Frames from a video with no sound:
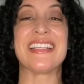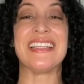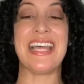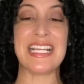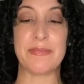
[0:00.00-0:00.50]

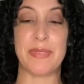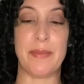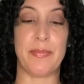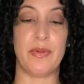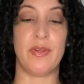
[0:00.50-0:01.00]
less
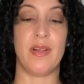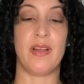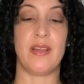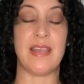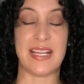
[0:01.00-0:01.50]

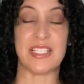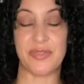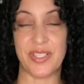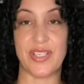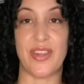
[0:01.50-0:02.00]
people next to
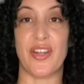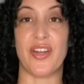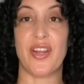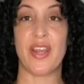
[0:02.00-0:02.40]
each other